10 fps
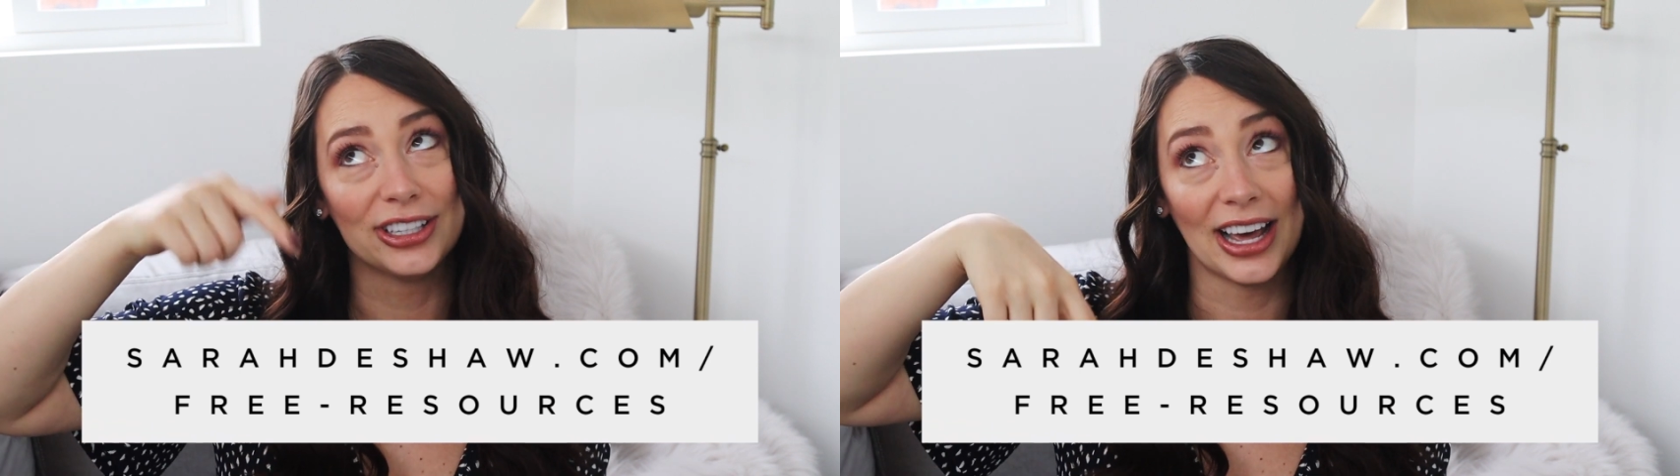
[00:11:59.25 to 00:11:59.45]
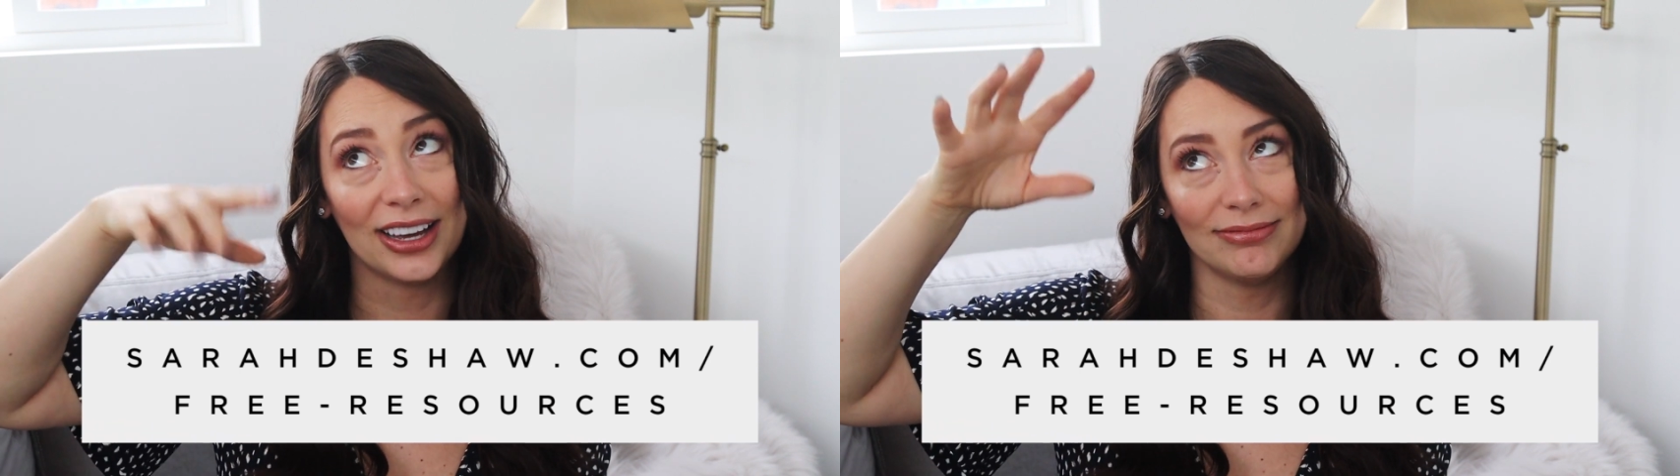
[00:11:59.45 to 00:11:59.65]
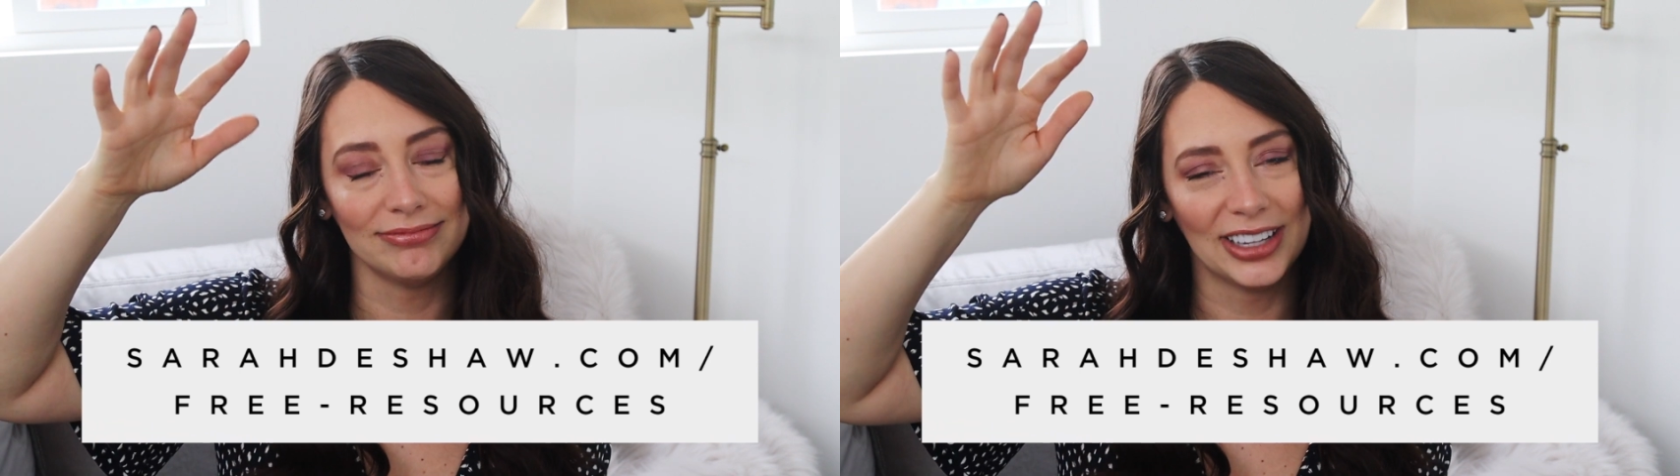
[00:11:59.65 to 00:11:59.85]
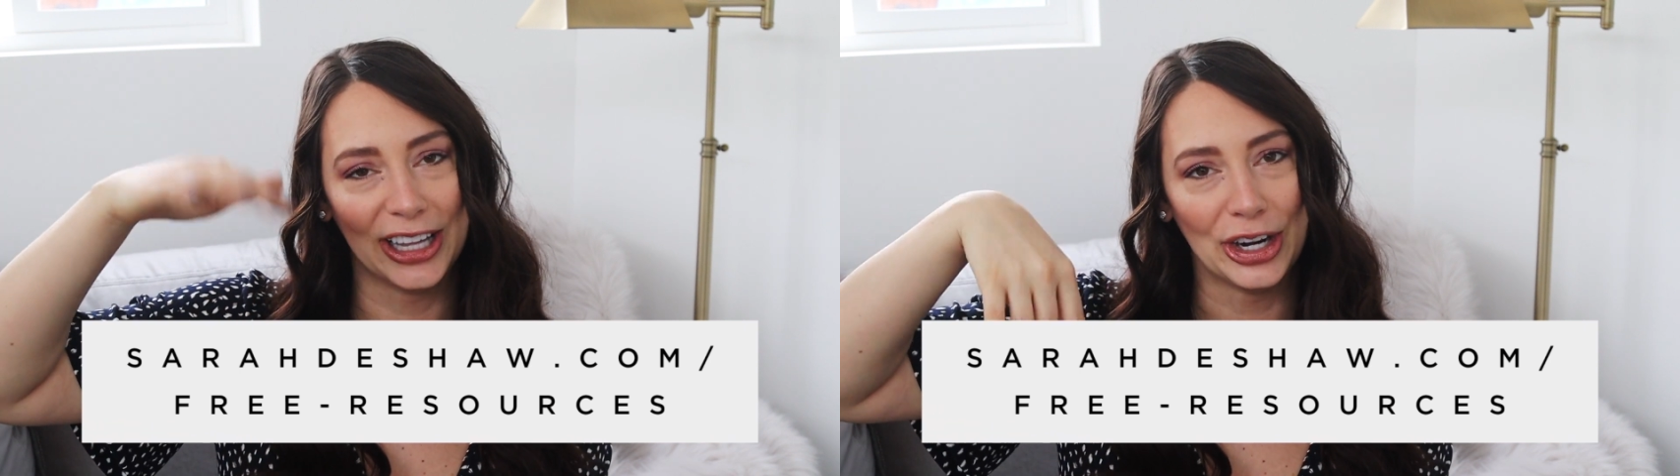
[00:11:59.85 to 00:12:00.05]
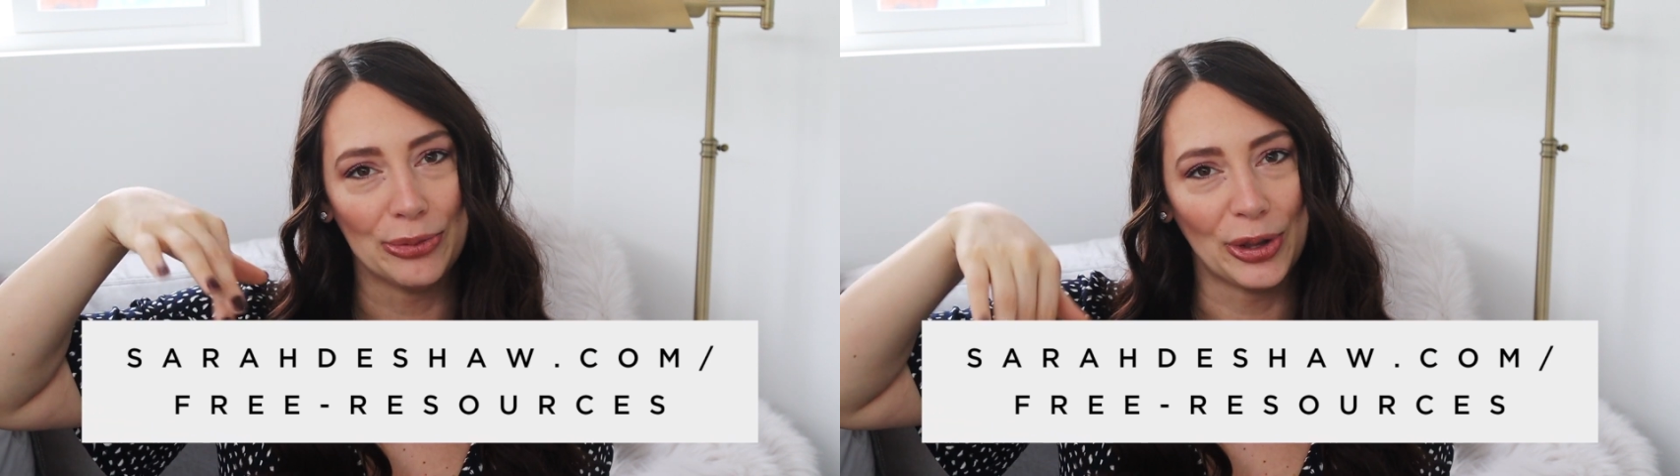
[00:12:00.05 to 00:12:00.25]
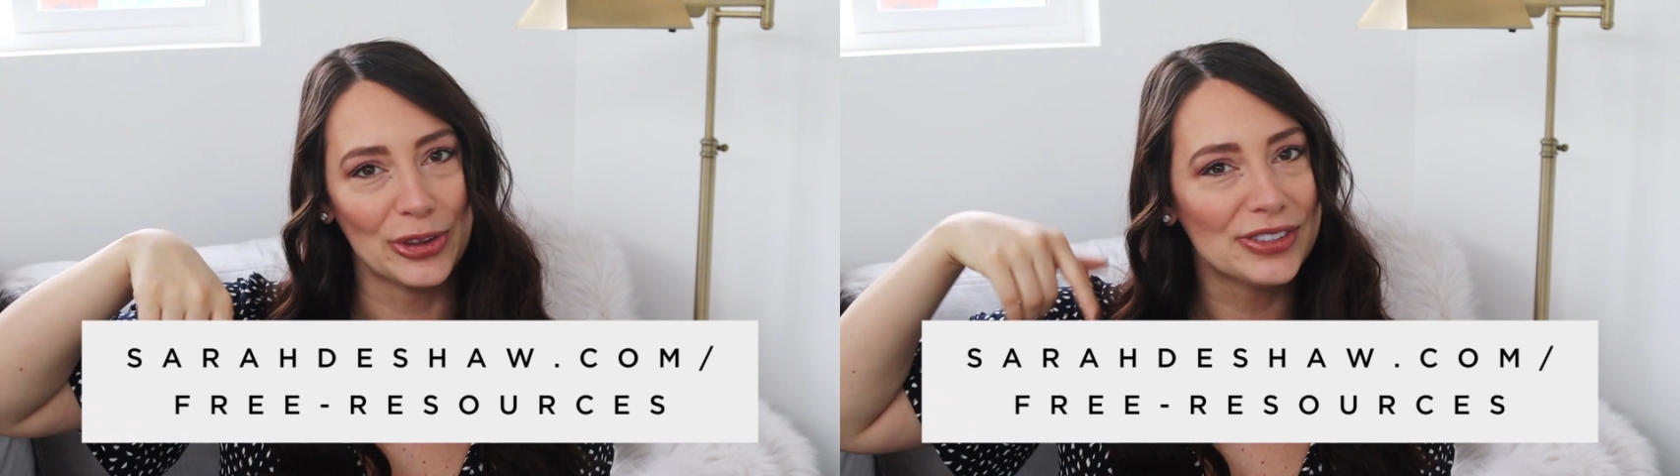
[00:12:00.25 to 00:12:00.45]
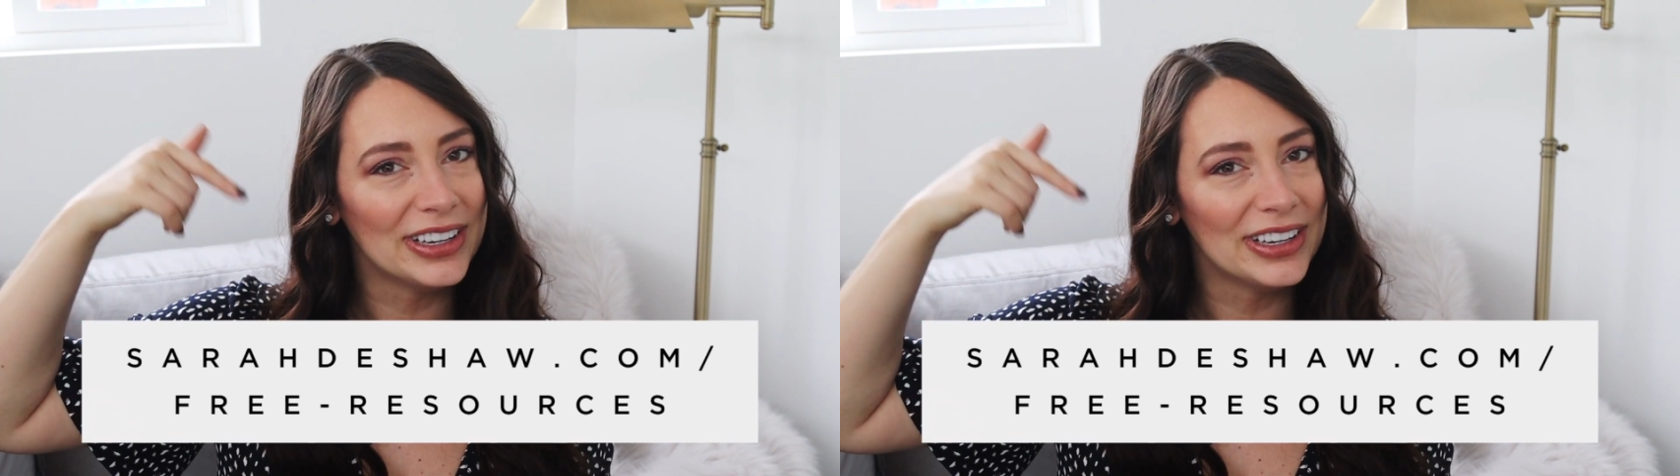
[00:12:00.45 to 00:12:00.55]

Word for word: to that in the area below this